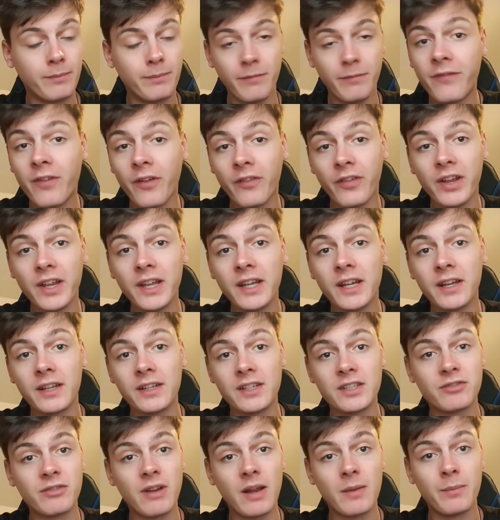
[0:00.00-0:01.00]
For
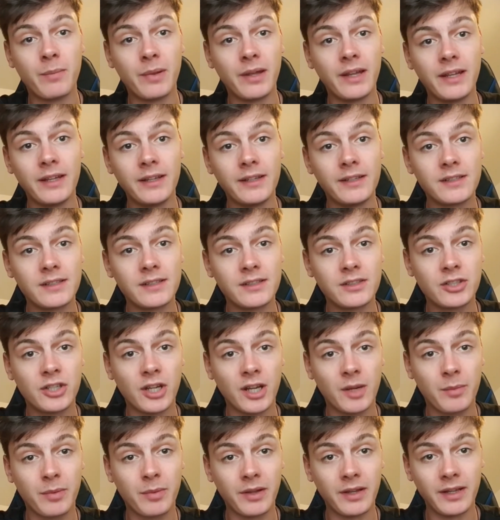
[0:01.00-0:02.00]
vegans, red beans,
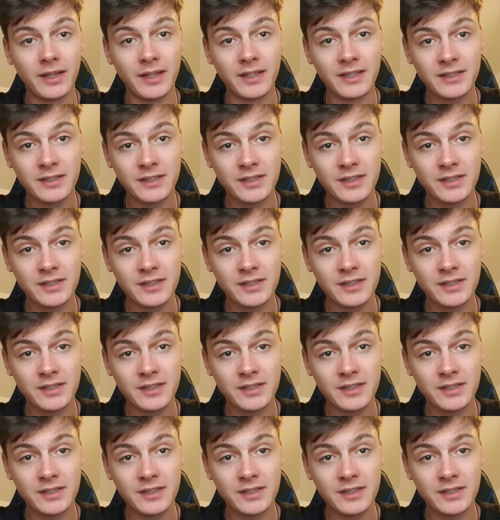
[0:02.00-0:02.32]
chickpeas,